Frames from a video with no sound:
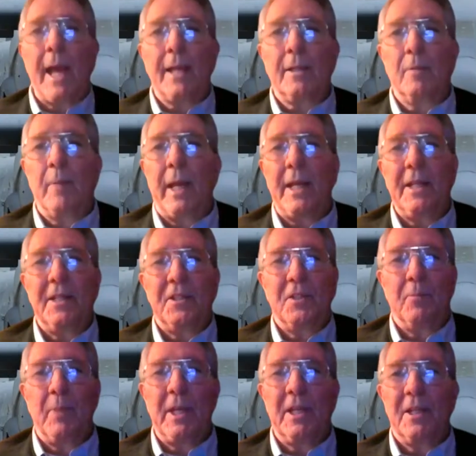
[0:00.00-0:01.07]
acclimated
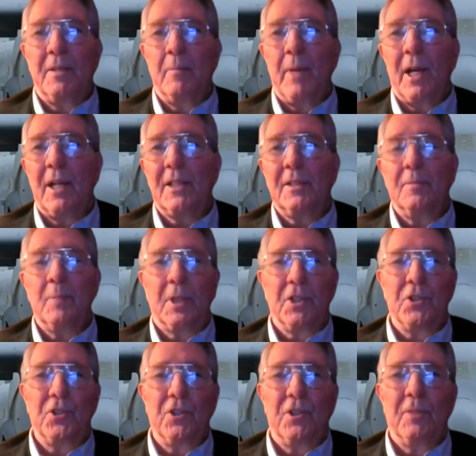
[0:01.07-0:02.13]
to being an American,
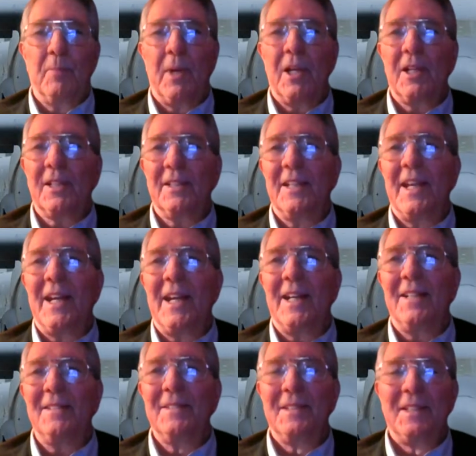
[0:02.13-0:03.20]
because you're an American
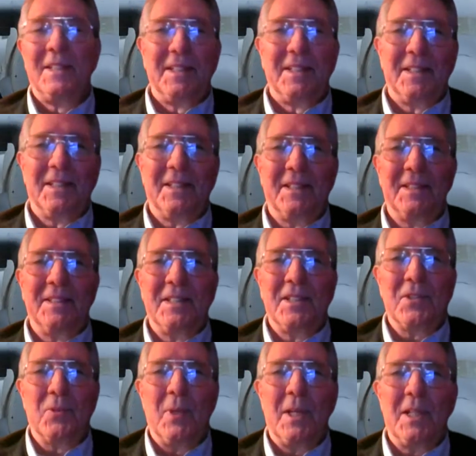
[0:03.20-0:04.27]
now, uh,
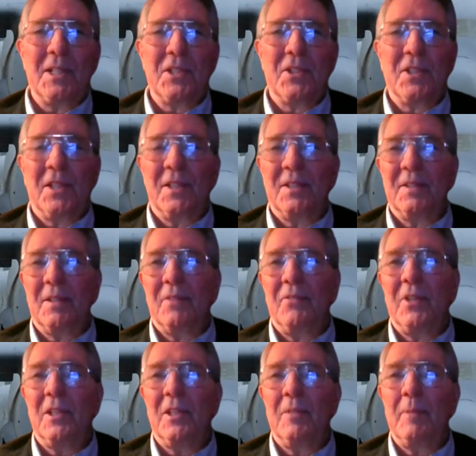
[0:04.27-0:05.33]
as well as uh, a
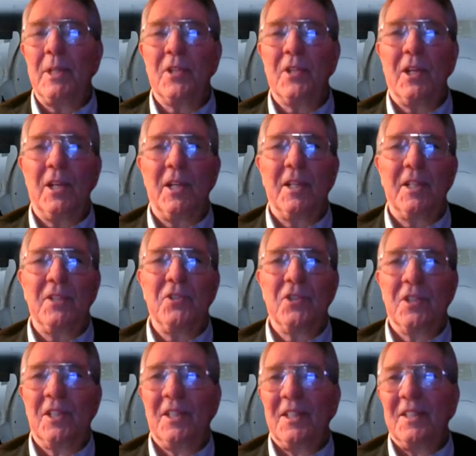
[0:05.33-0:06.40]
Vietnamese heritage,
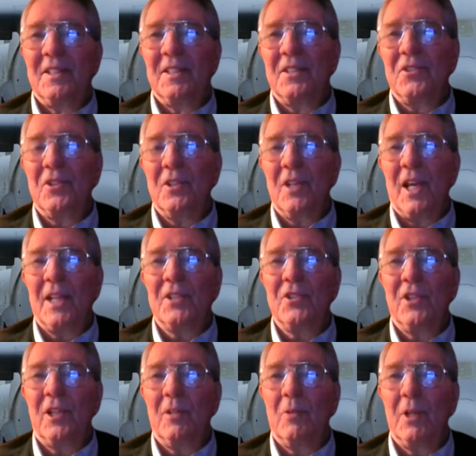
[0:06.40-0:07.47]
that you'd like
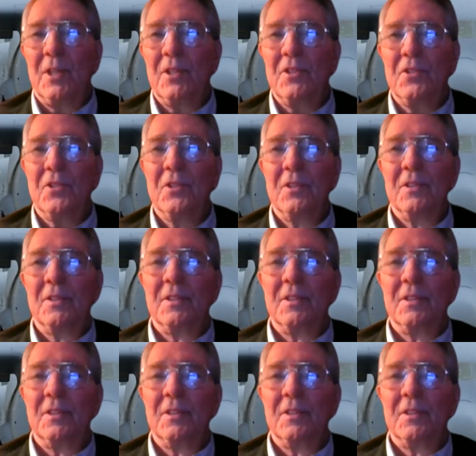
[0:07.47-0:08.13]
share with us?